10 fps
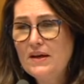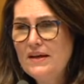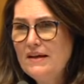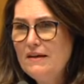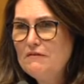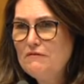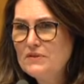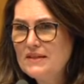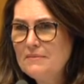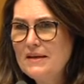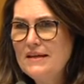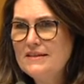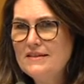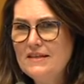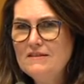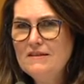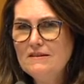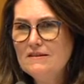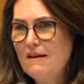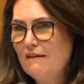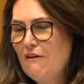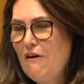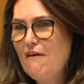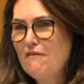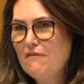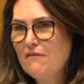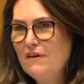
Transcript: For some kids, this is their life